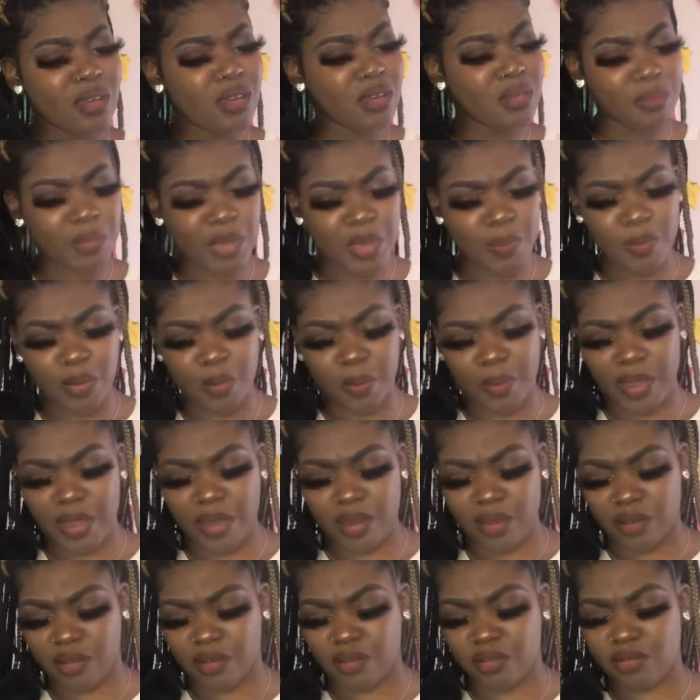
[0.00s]
be
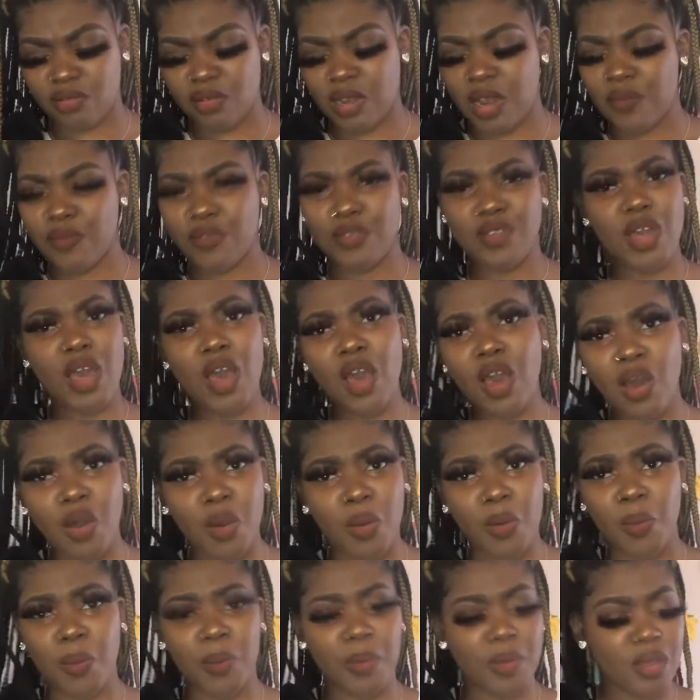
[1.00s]
prepared? You never
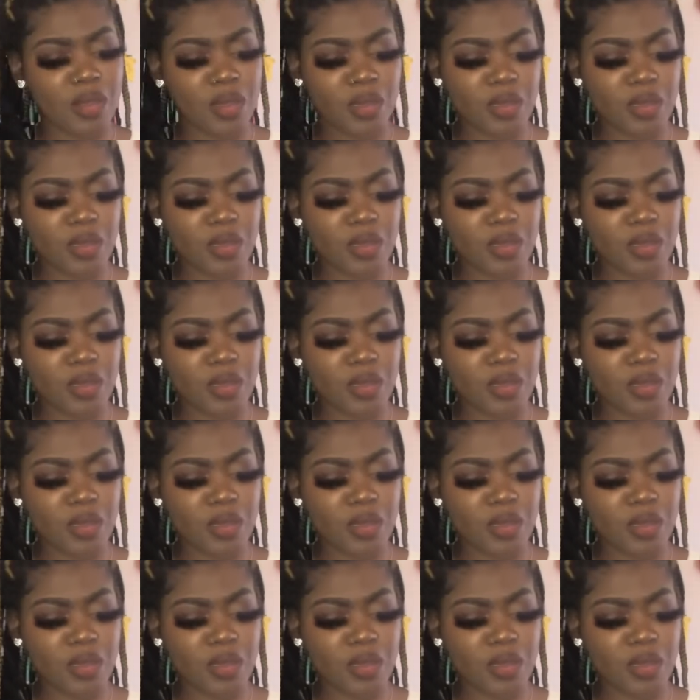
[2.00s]
know.